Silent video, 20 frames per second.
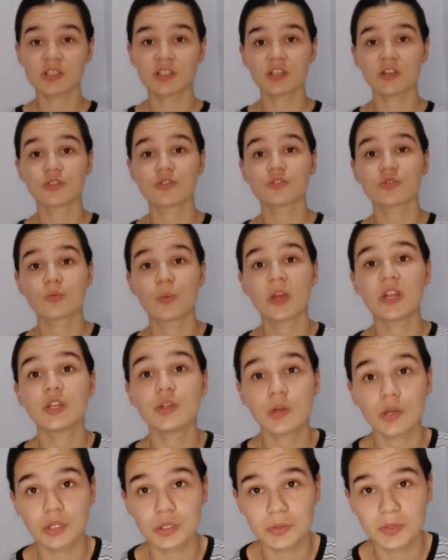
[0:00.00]
skills when
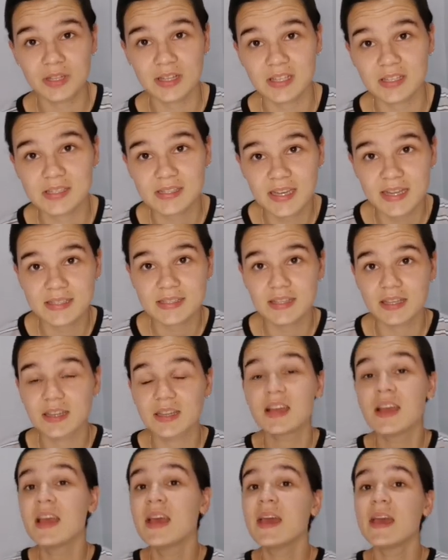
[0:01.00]
you are doing this
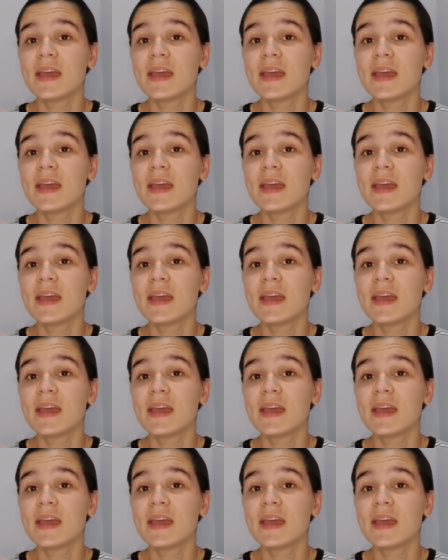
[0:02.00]
lesson?